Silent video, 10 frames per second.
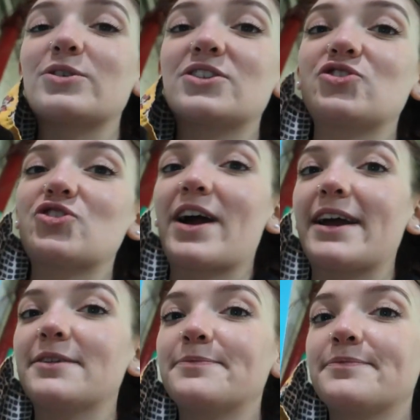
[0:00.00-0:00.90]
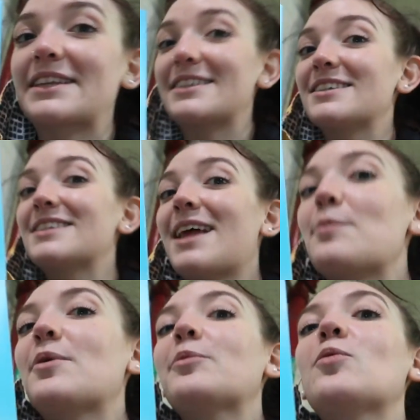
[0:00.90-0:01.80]
we're gonna try. This is step
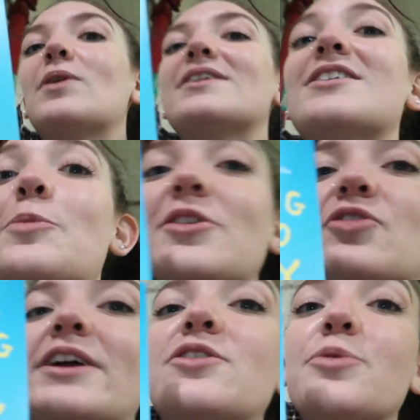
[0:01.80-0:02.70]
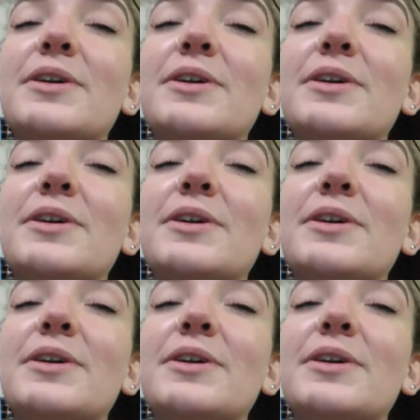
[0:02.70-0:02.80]
number one to me trying to